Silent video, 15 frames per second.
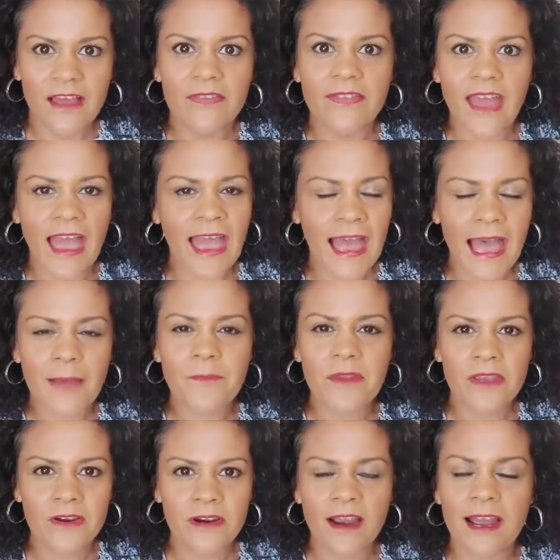the
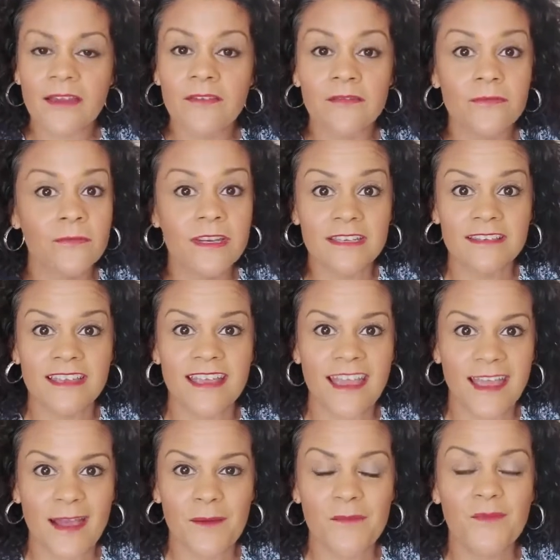happier I really
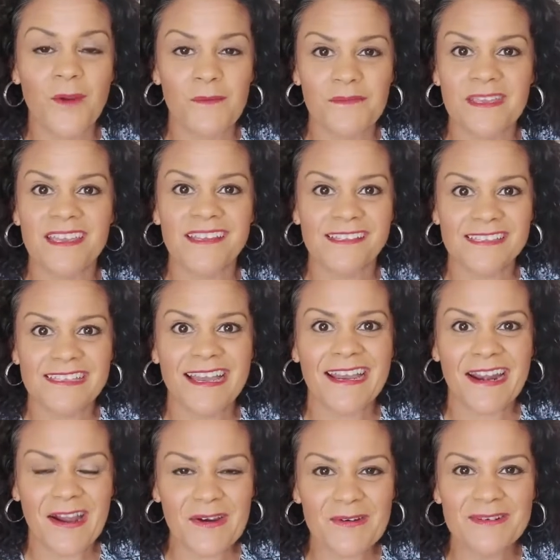am from the inside
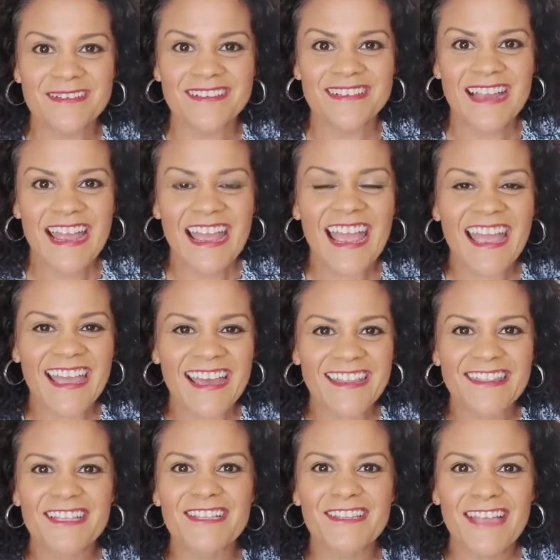out. And
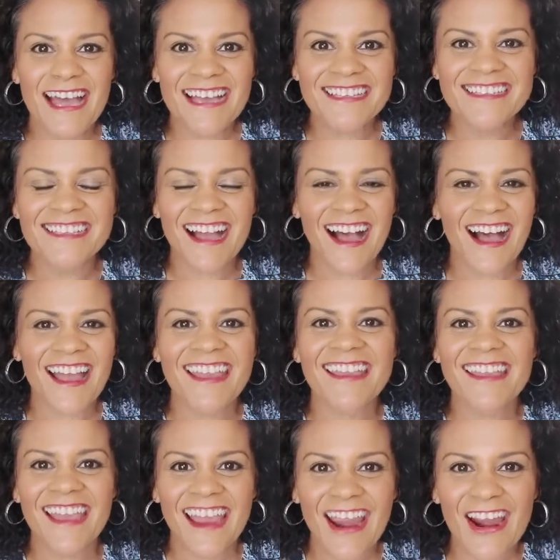the less I
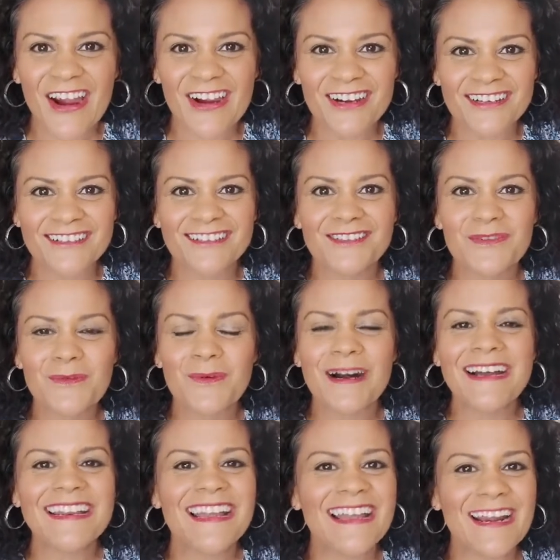care
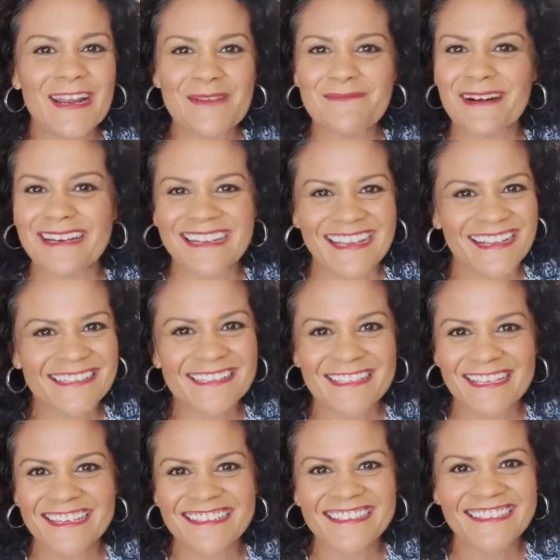what anybody else
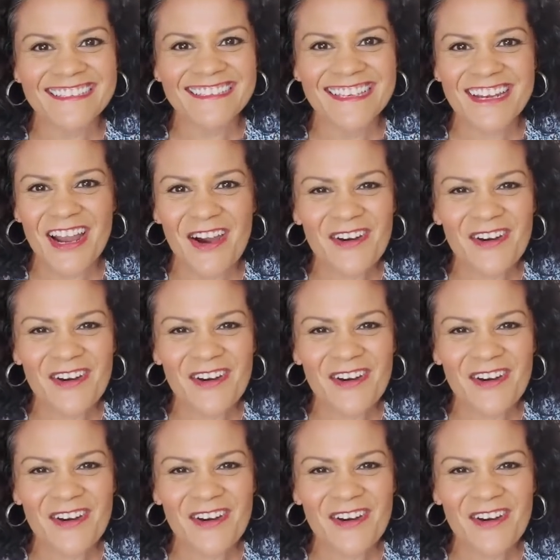thinks, and